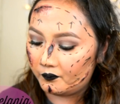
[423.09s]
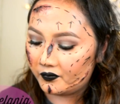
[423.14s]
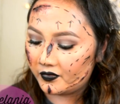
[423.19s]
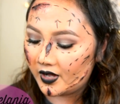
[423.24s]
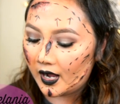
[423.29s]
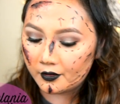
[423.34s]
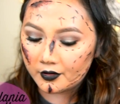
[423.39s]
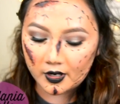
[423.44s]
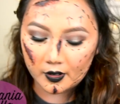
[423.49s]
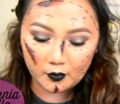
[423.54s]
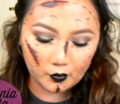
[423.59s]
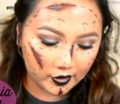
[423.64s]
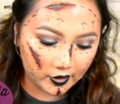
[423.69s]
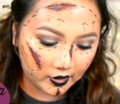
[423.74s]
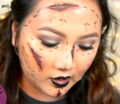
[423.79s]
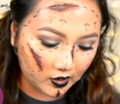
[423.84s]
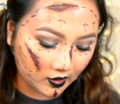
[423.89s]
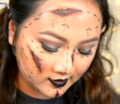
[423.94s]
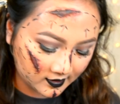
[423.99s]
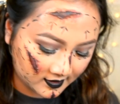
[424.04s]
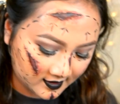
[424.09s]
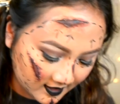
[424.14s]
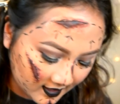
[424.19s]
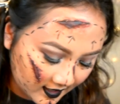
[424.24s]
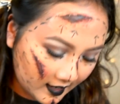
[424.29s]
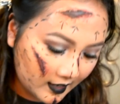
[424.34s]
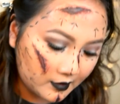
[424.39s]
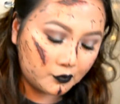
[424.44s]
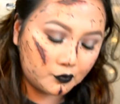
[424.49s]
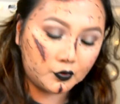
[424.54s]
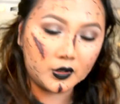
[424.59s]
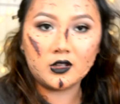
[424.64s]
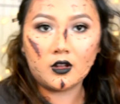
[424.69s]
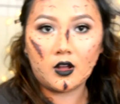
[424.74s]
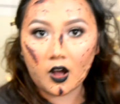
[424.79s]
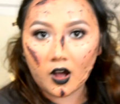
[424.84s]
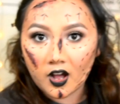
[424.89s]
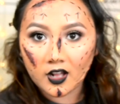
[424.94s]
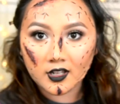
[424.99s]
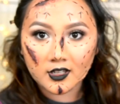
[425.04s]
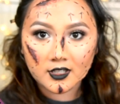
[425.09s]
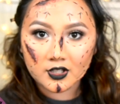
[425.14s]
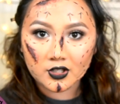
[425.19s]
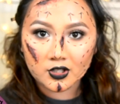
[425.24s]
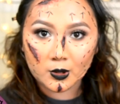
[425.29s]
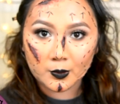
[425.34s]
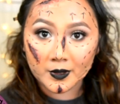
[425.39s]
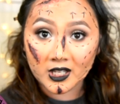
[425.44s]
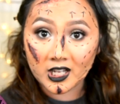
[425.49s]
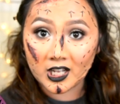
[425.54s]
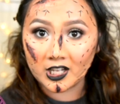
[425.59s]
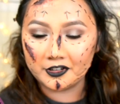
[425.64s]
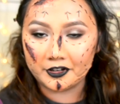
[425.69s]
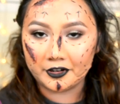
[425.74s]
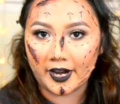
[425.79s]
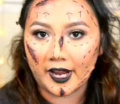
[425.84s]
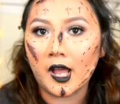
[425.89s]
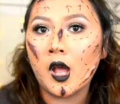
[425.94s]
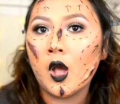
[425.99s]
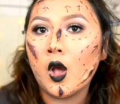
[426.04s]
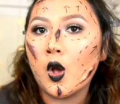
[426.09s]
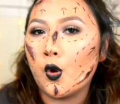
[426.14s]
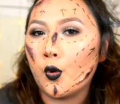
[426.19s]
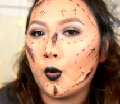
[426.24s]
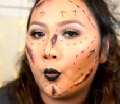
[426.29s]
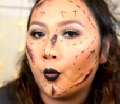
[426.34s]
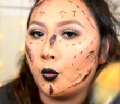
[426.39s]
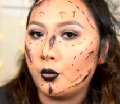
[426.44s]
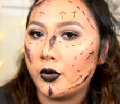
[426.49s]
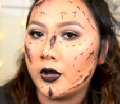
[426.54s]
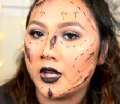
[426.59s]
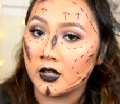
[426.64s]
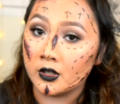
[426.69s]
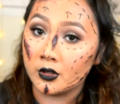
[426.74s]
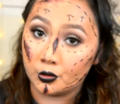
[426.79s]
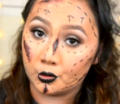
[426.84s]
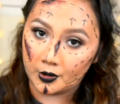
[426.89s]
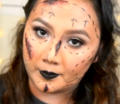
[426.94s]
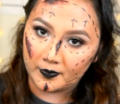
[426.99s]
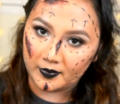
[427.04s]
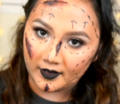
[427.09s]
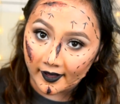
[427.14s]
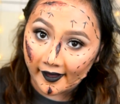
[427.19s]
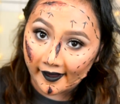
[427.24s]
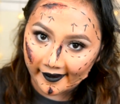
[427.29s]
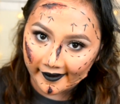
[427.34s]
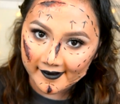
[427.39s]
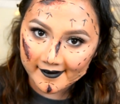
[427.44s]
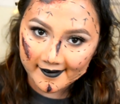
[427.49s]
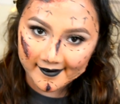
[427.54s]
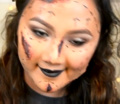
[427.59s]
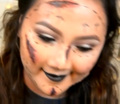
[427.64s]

Now that we're done with all the stupid coloring, we can do the blood.